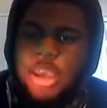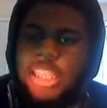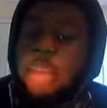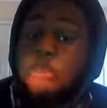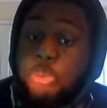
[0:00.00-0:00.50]

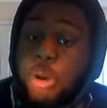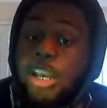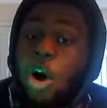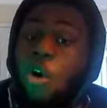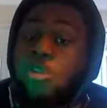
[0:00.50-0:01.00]
Then
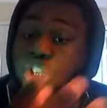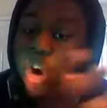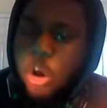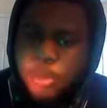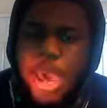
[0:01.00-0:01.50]
bring the whole
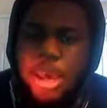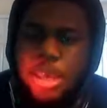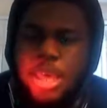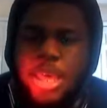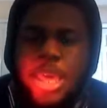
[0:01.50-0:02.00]
joke
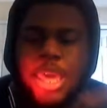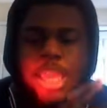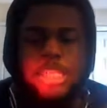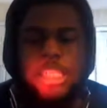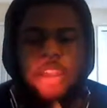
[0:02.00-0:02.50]
back
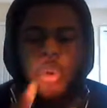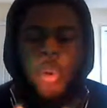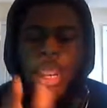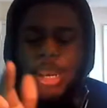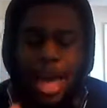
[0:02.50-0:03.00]
instead of
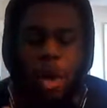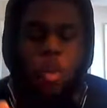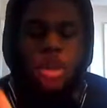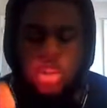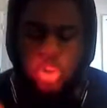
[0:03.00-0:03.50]
doing it now
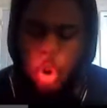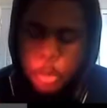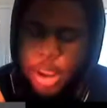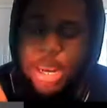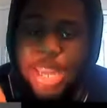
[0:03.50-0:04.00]
when there's a whole
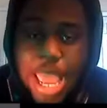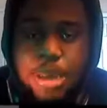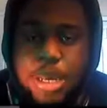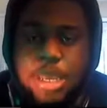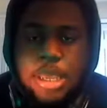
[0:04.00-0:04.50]
pandemic.